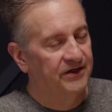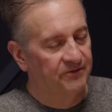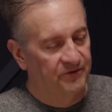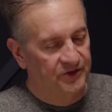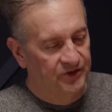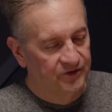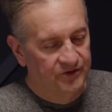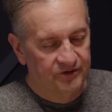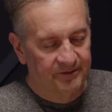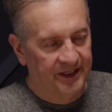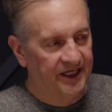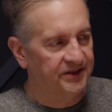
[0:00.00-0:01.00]
When you do
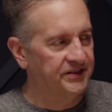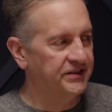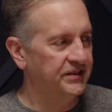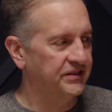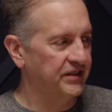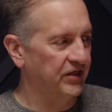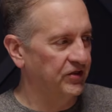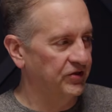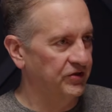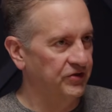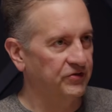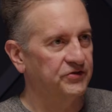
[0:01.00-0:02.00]
the math as a
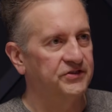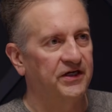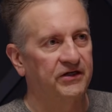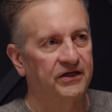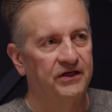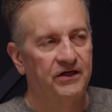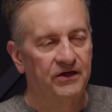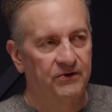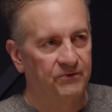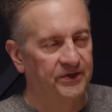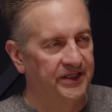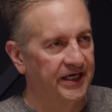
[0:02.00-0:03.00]
seller, you're selling.
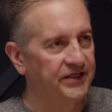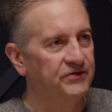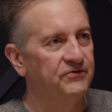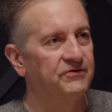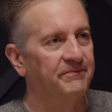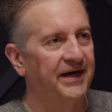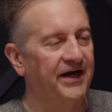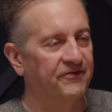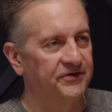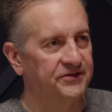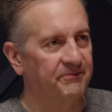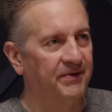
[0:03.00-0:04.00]
When they do the
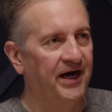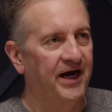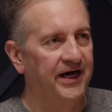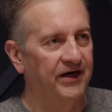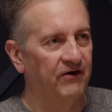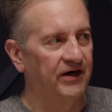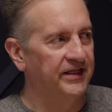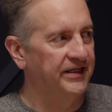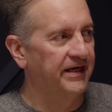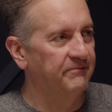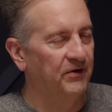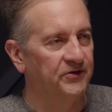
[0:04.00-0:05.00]
math as a buyer and
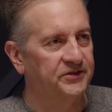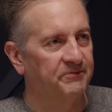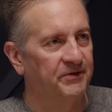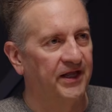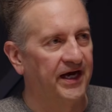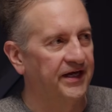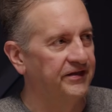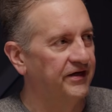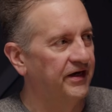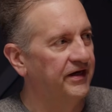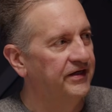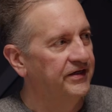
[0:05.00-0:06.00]
they multiply
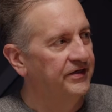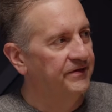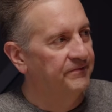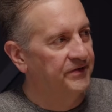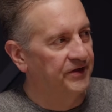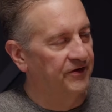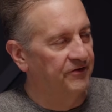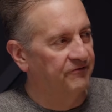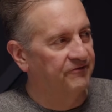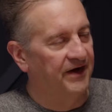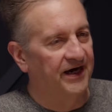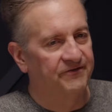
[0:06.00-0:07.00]
the
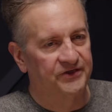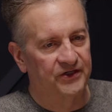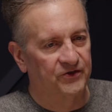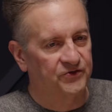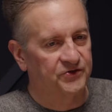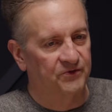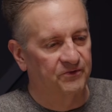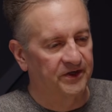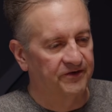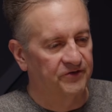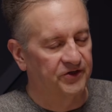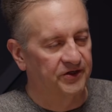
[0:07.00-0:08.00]
5 years or
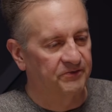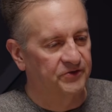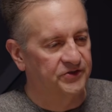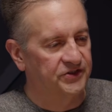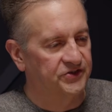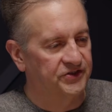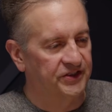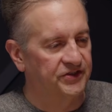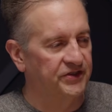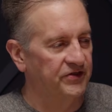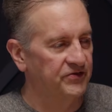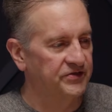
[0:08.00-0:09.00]
whatever the number is, the
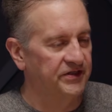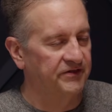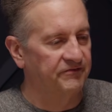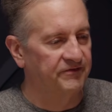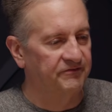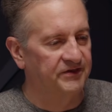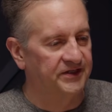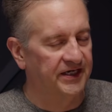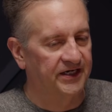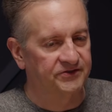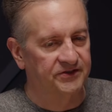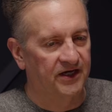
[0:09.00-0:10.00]
6 years and the
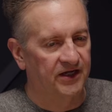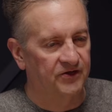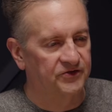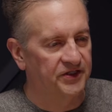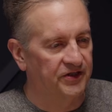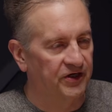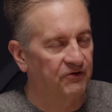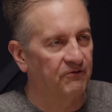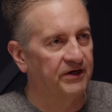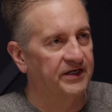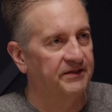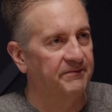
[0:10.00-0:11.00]
$50,000, and they're running the